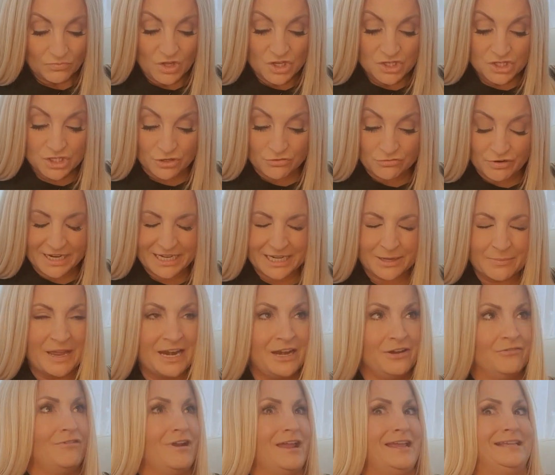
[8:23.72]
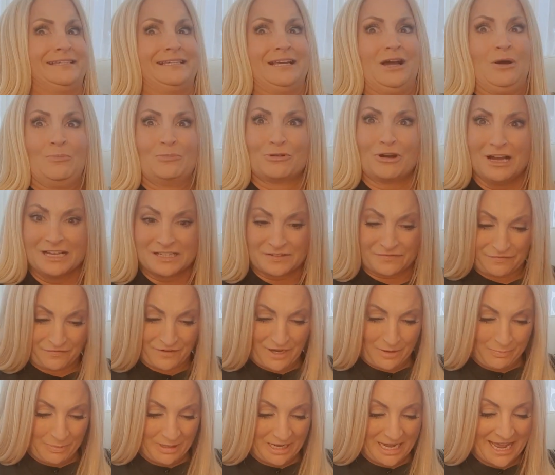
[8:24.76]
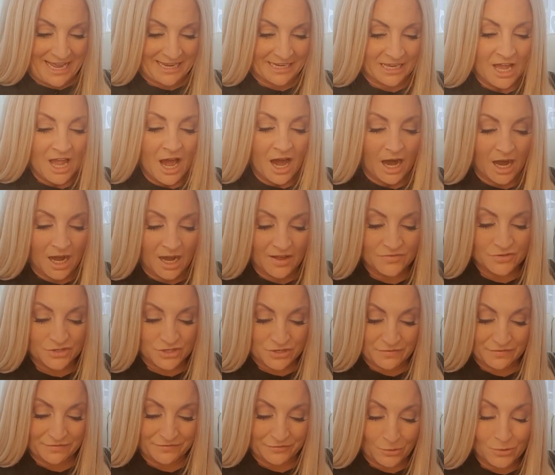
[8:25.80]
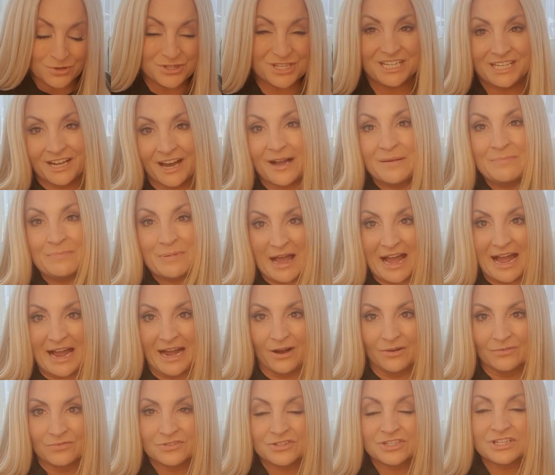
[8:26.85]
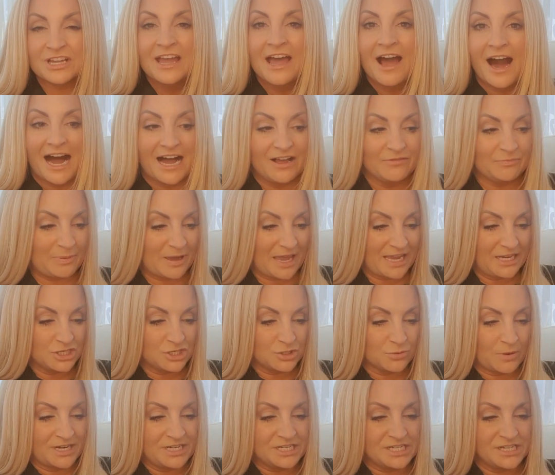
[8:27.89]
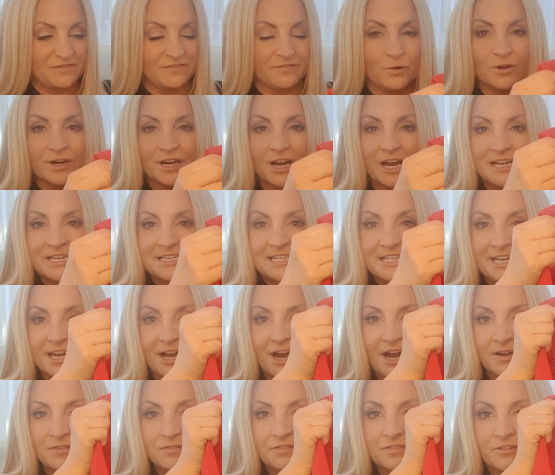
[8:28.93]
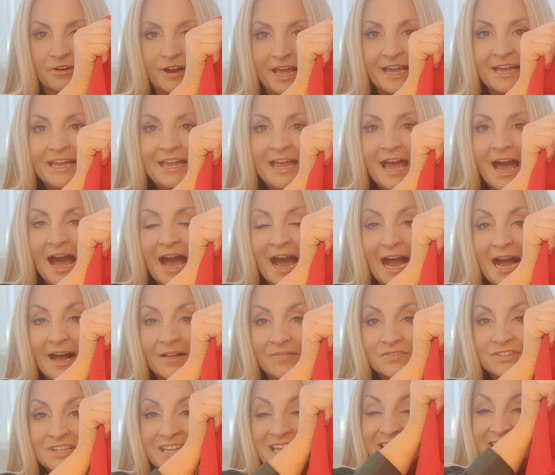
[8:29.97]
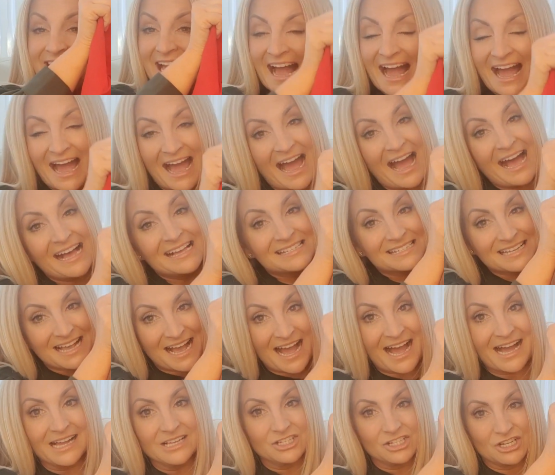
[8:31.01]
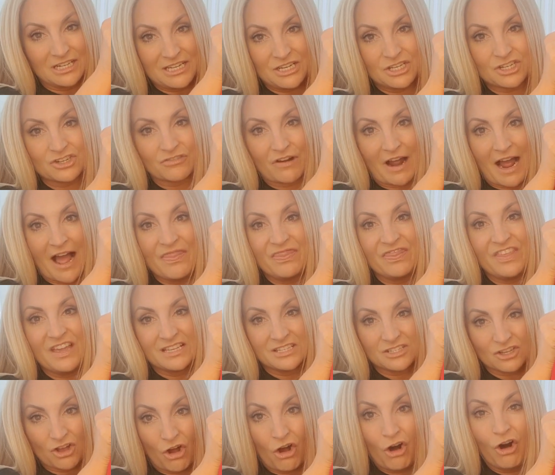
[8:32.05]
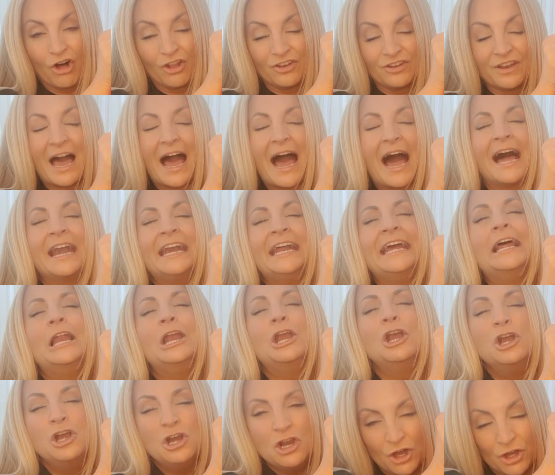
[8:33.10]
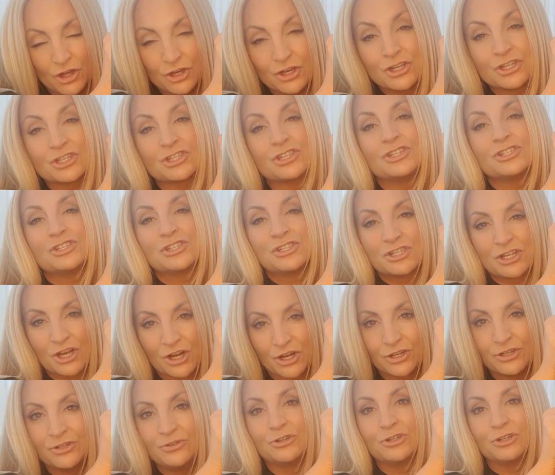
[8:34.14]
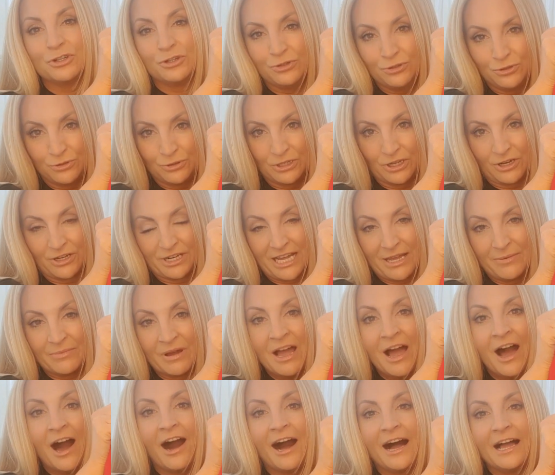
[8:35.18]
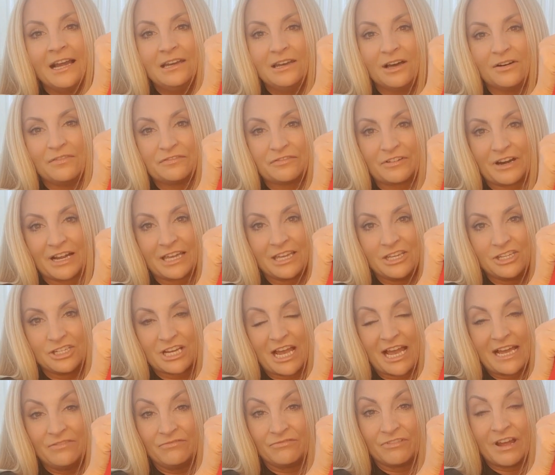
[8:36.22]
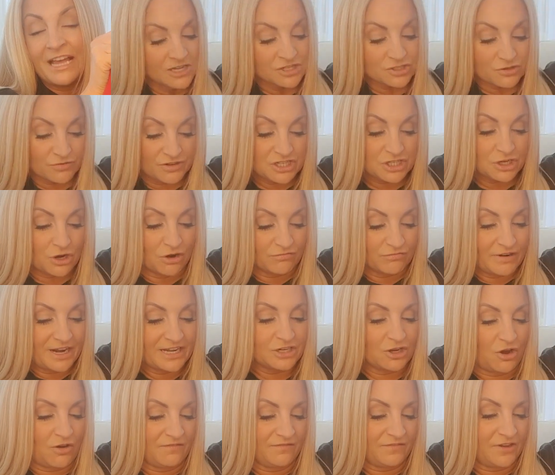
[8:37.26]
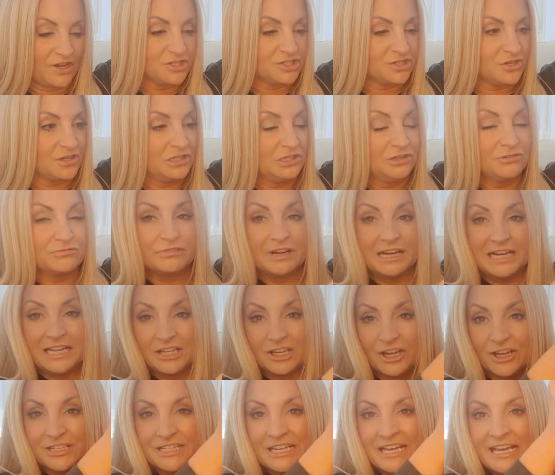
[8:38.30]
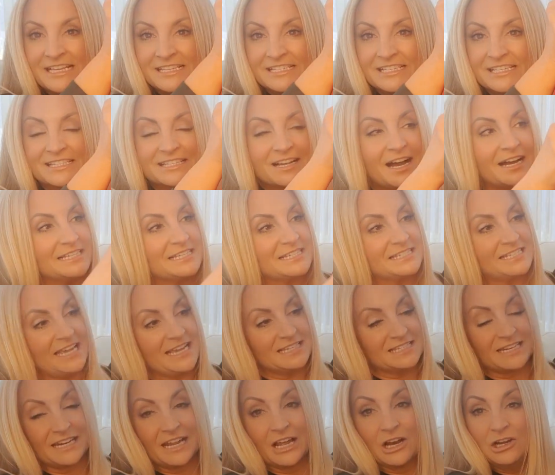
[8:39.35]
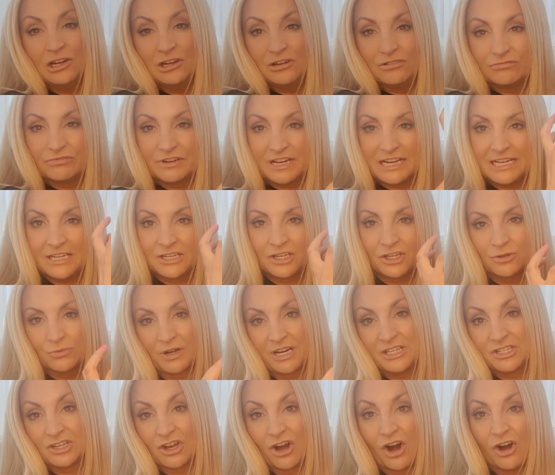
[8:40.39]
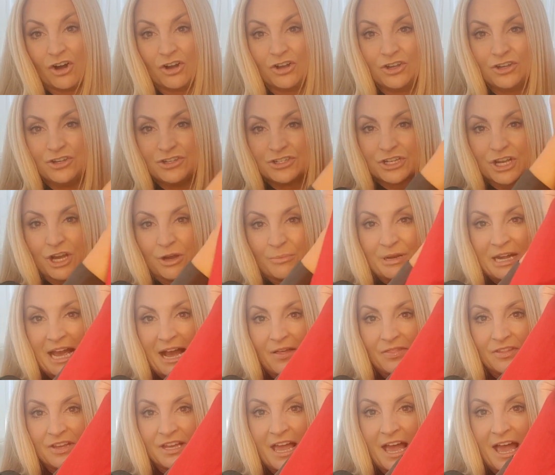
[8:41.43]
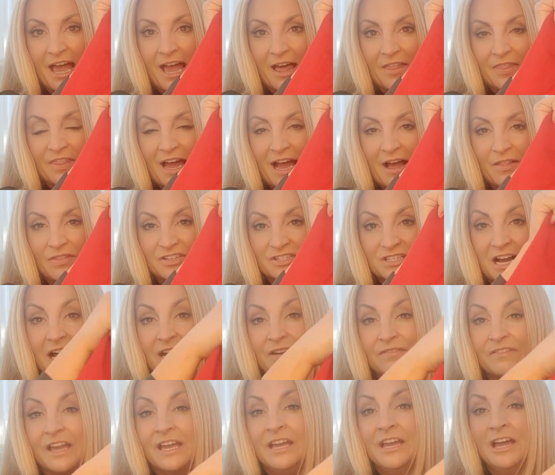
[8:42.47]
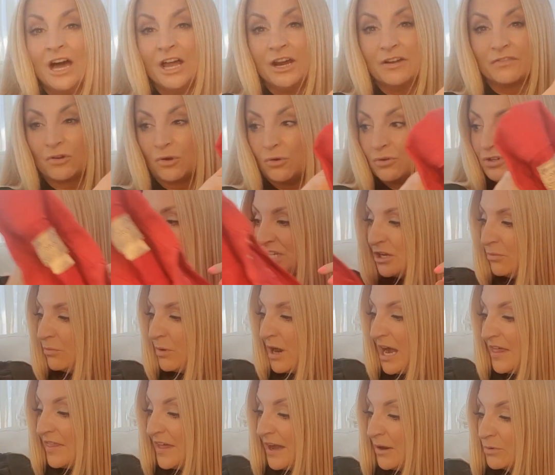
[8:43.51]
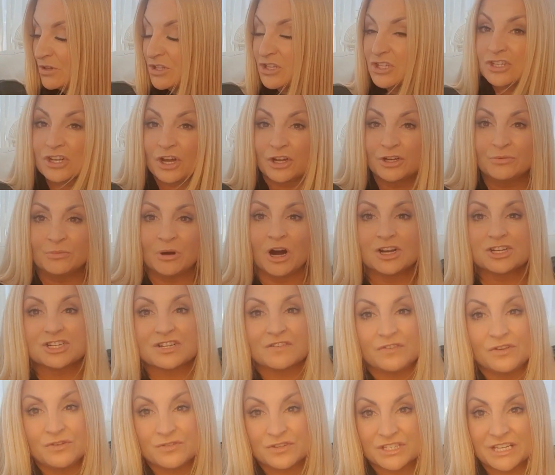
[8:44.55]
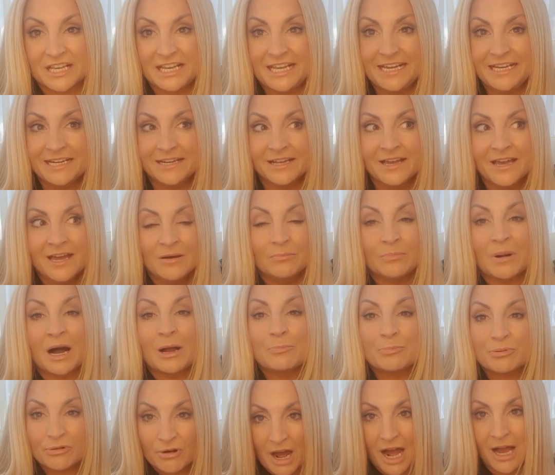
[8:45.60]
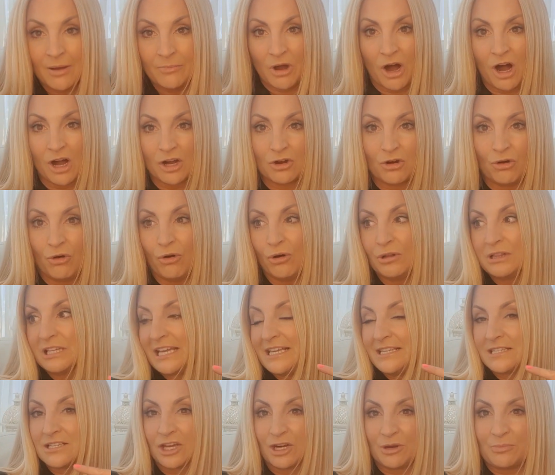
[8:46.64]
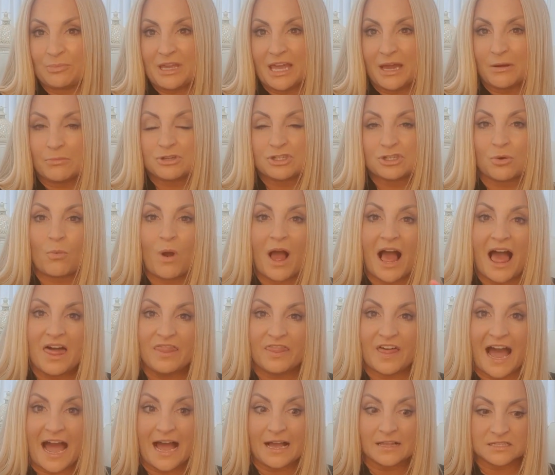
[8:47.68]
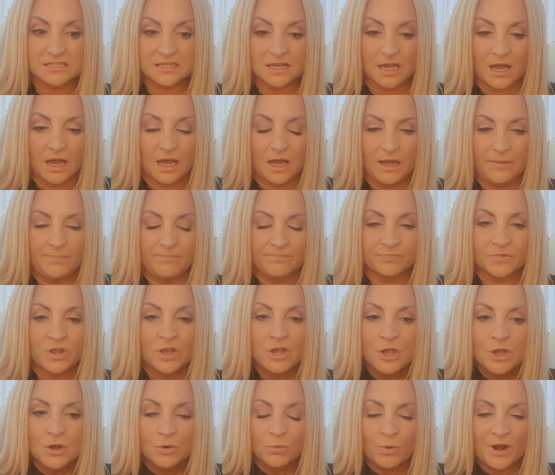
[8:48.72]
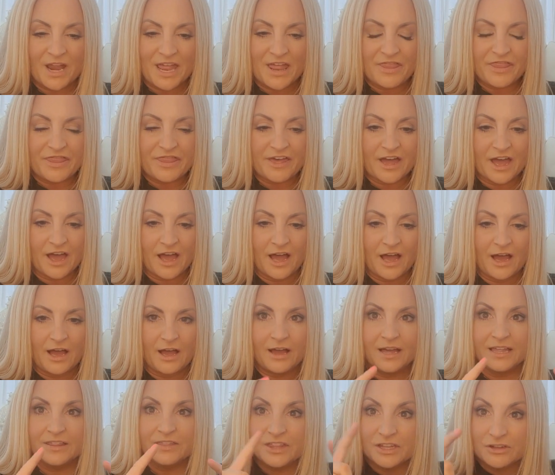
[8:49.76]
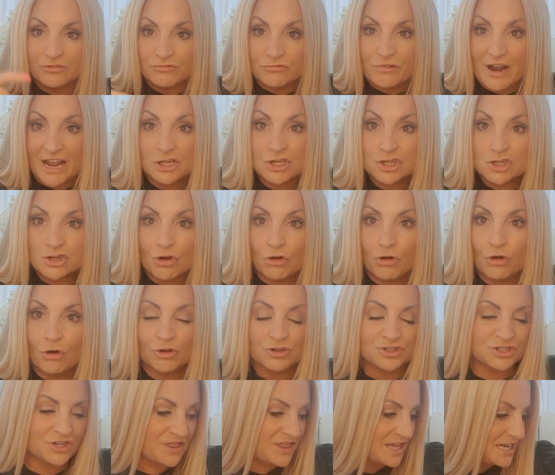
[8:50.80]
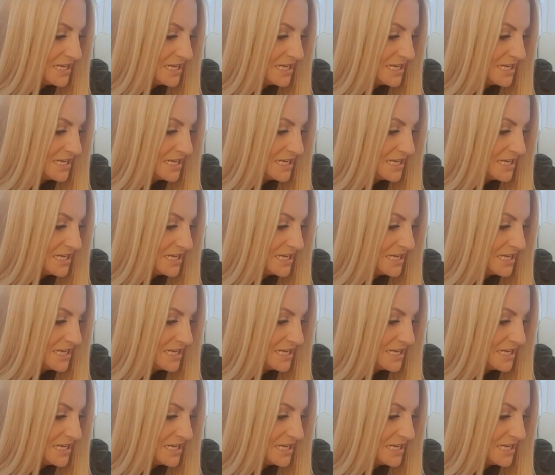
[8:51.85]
so recommended retail price, flipping it, £149. I've paid £24.99 for it. And he has actually tried this on, and it looks so cool on him. I love Frankie Jack in red. So he's got red Converse, so it looked really good. It's a size 6, and it'll look really good when he's got a hood coming out the side of it. And of course, he can wear that with so much. If you've seen my Primark haul, he's going to be able to wear that with the red shorts and